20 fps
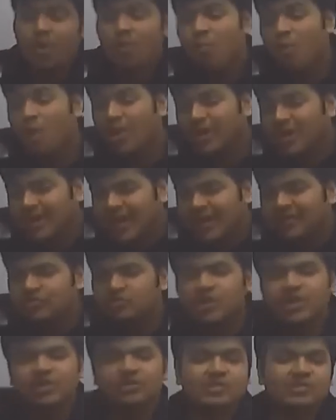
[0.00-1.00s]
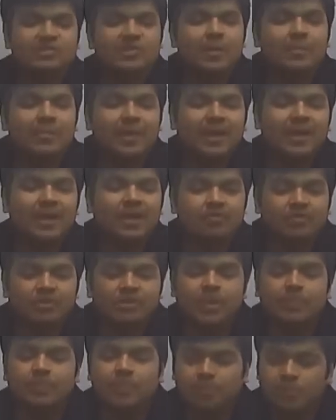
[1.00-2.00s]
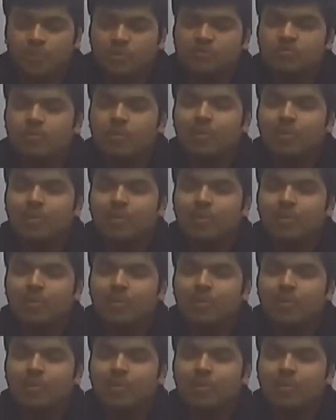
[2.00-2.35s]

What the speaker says: what again changes are made and which are proposed for